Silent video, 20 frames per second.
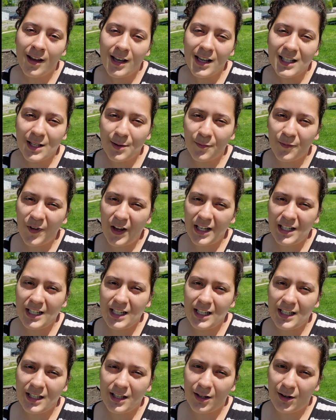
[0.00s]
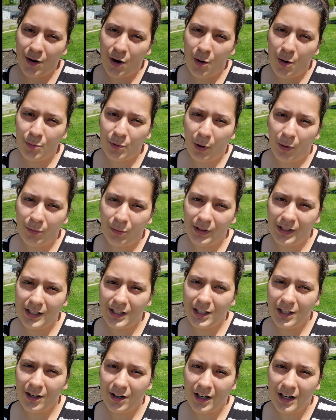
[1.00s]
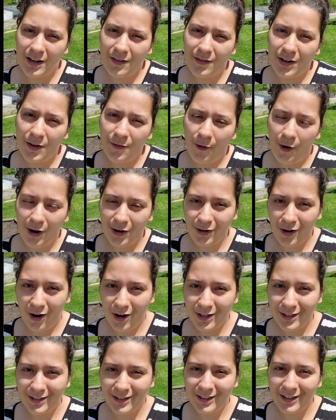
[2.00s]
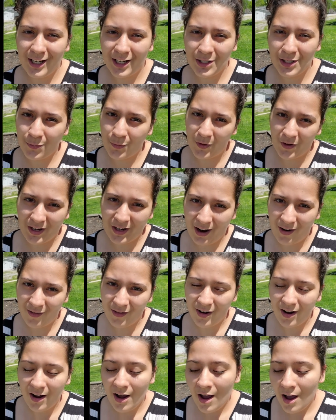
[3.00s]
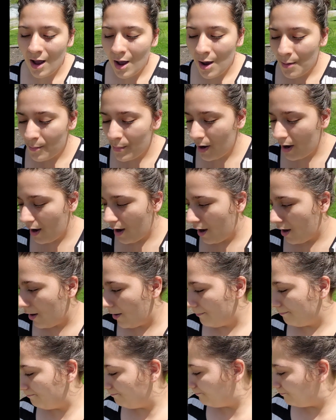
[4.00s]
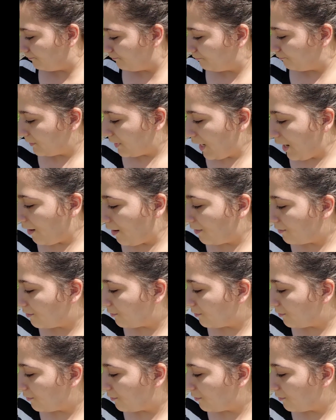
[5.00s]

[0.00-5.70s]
some veggies that are homegrown this year, even if our garden doesn't work out. But yeah,